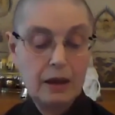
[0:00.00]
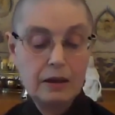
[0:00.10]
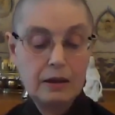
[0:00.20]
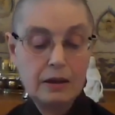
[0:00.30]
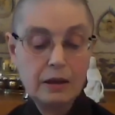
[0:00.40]

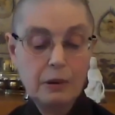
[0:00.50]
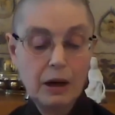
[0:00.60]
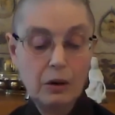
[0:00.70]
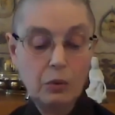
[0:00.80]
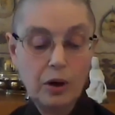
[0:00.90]
Think
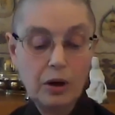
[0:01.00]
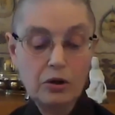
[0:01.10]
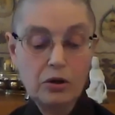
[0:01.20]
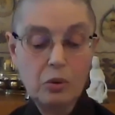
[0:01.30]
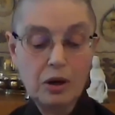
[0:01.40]
about where
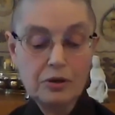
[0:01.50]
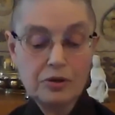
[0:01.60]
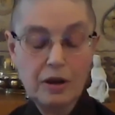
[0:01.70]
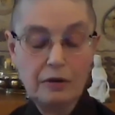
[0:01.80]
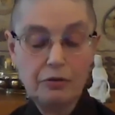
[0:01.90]
you are
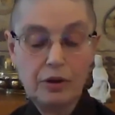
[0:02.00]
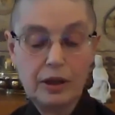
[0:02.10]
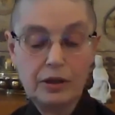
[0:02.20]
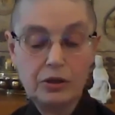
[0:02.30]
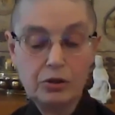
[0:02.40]
suffering
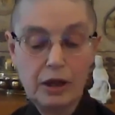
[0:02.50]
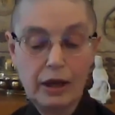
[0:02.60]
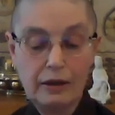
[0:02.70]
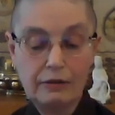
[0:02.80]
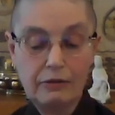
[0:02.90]
in your
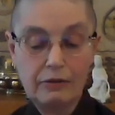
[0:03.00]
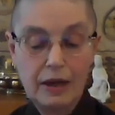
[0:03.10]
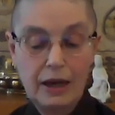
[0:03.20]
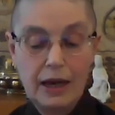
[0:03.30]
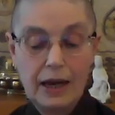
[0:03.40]
life,
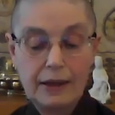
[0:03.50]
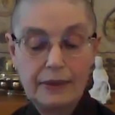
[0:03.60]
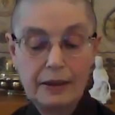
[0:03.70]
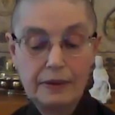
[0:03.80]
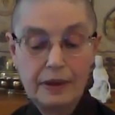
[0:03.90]
and
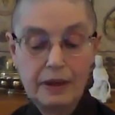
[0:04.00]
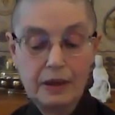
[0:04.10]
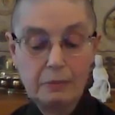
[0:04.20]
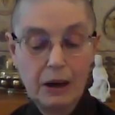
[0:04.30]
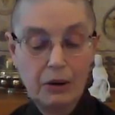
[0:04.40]
then think
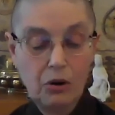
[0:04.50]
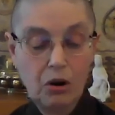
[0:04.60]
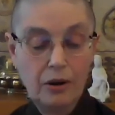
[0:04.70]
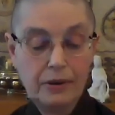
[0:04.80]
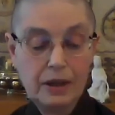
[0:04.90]
about
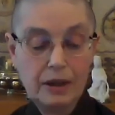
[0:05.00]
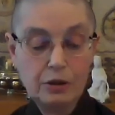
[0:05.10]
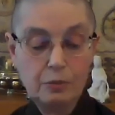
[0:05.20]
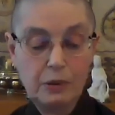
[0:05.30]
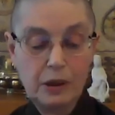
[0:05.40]
all the other
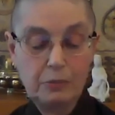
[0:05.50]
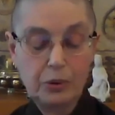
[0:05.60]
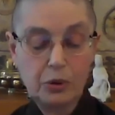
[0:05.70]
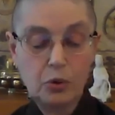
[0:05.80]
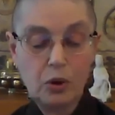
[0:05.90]

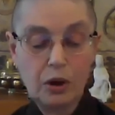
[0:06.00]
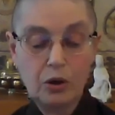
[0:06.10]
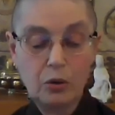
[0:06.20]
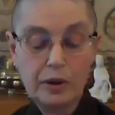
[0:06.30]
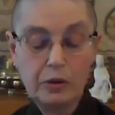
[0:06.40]
people who are
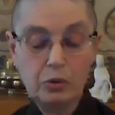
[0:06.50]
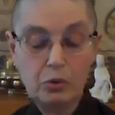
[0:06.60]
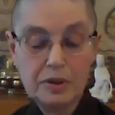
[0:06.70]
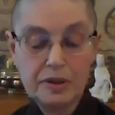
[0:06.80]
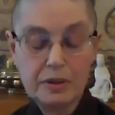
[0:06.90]
going through
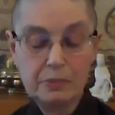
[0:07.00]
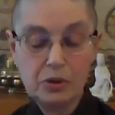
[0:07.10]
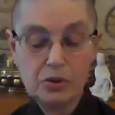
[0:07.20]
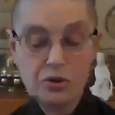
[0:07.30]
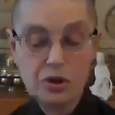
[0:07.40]
a
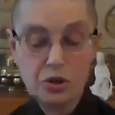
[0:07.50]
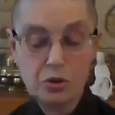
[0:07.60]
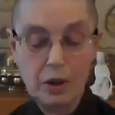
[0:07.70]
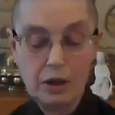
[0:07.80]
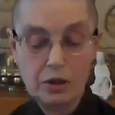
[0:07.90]
similar
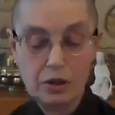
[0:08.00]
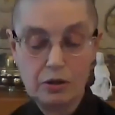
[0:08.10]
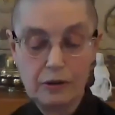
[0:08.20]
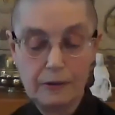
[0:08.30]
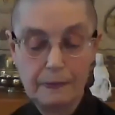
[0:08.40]
situation.